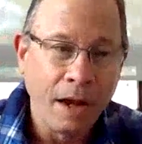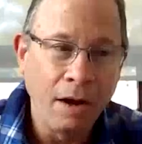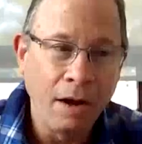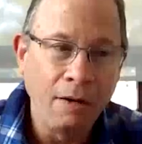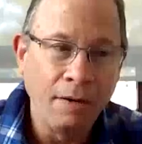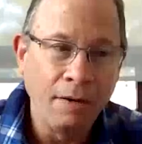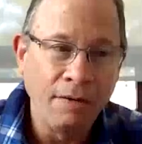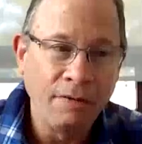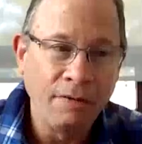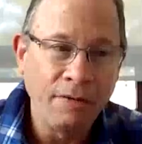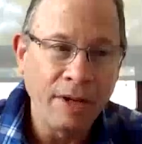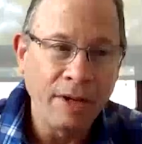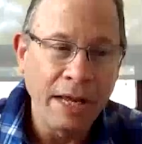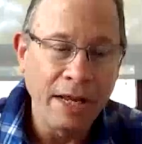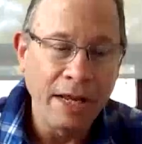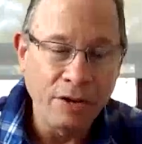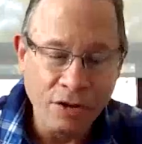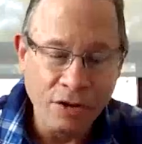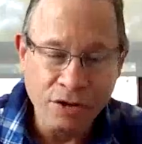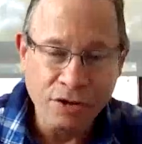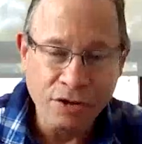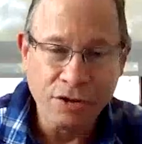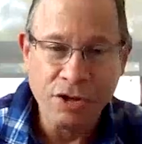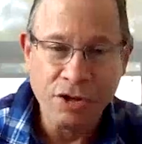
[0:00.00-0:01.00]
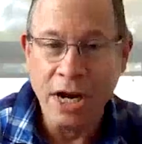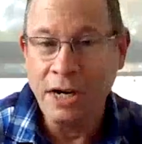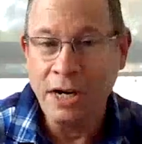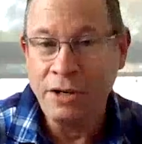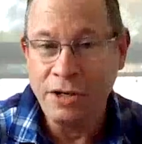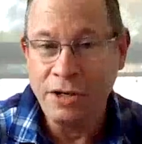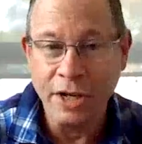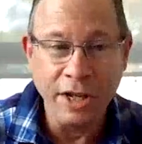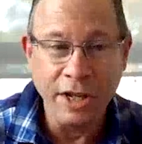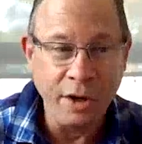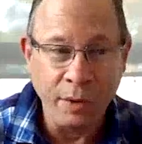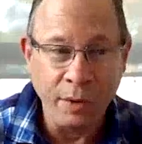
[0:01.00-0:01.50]
of
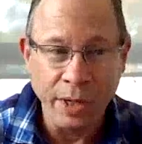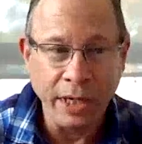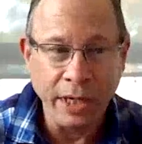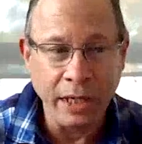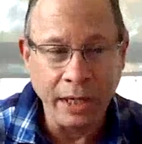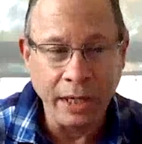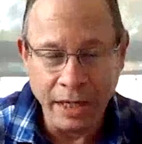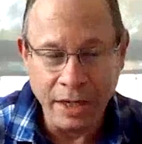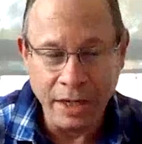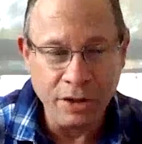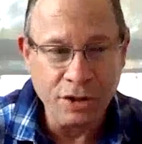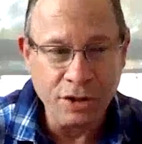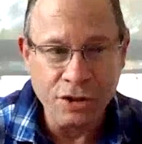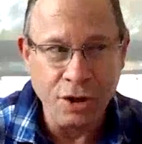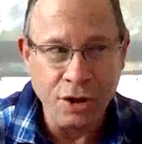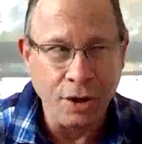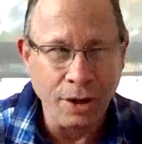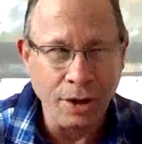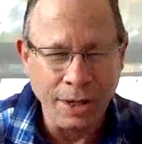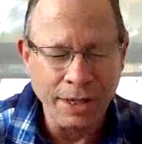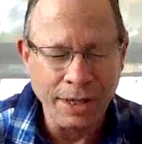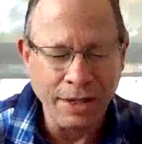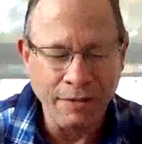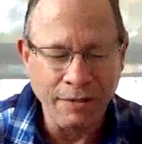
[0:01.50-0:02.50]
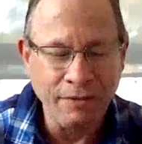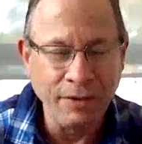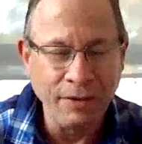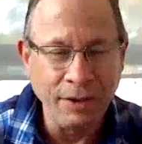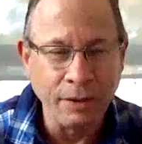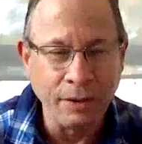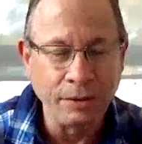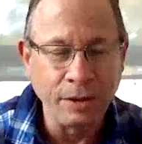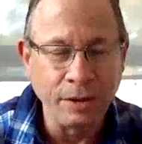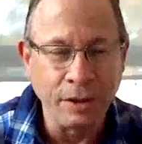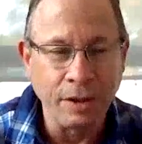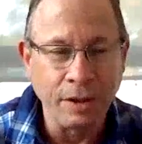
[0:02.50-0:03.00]
changing the oil and installing the
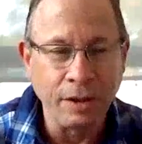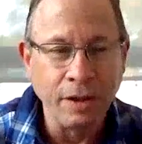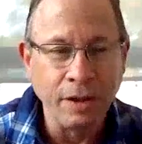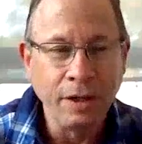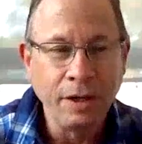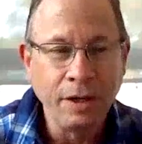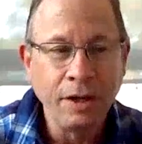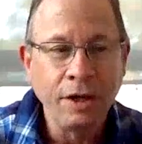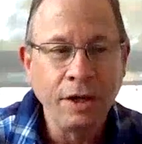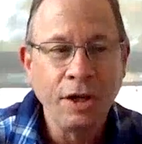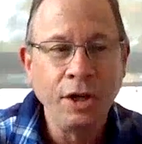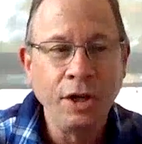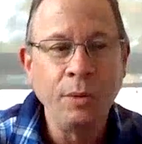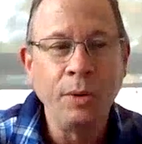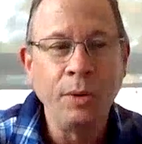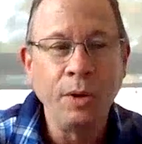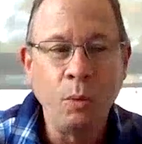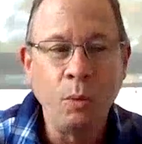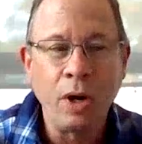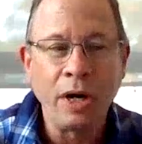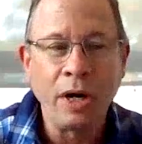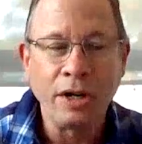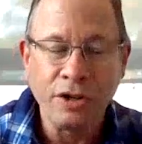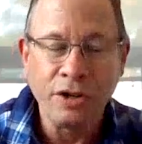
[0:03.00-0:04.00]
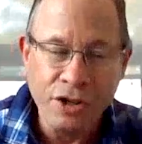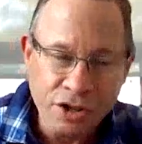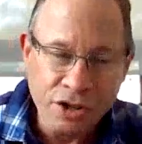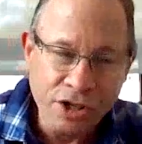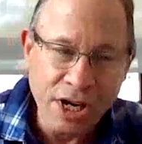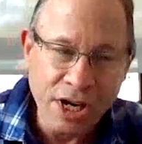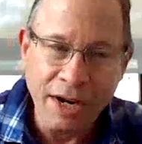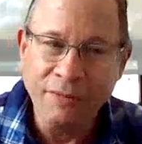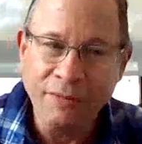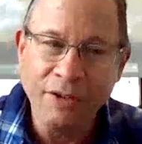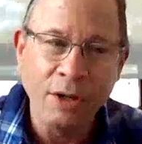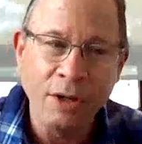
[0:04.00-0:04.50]
filter, you would want to
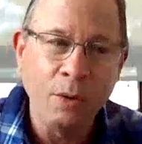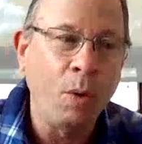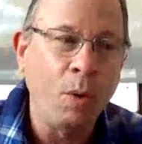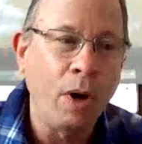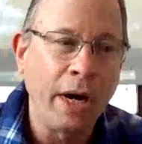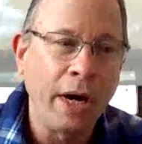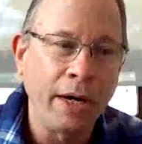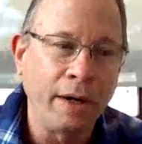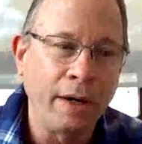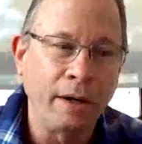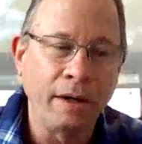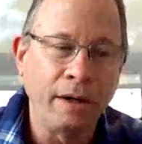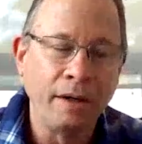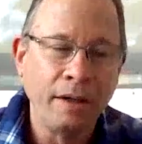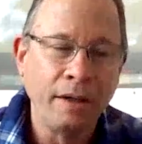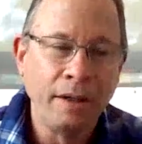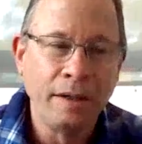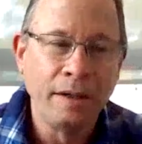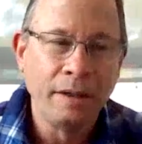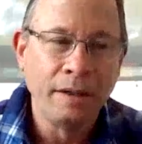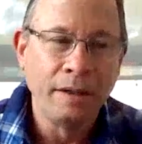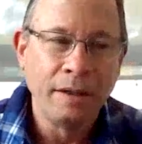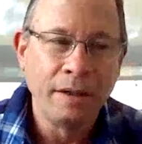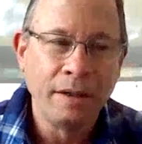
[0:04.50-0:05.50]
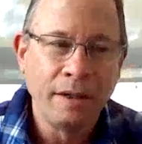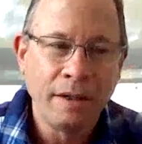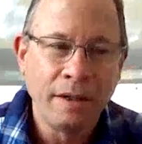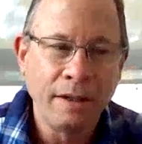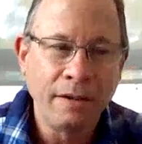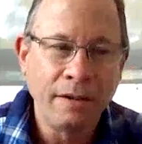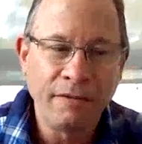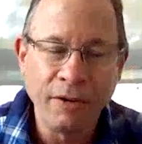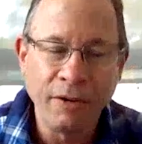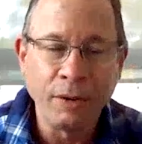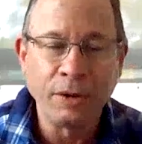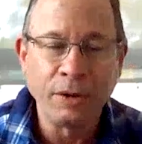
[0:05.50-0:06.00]
safety wire
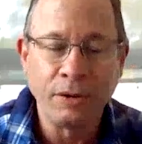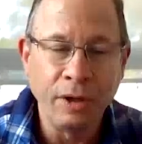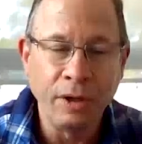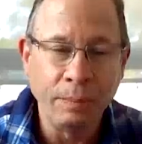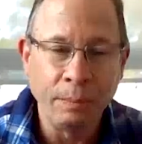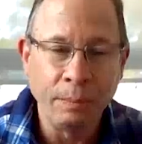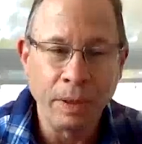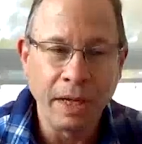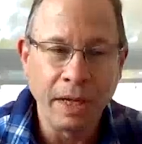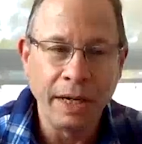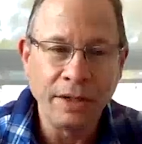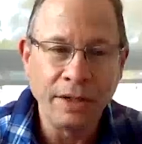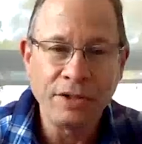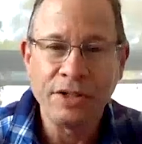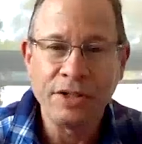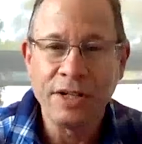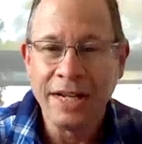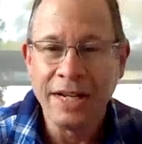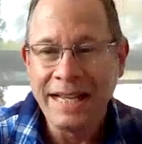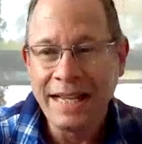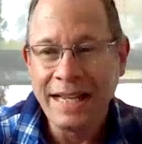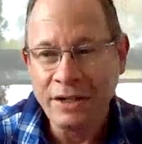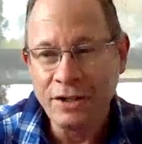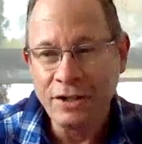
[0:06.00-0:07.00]
the filter in place.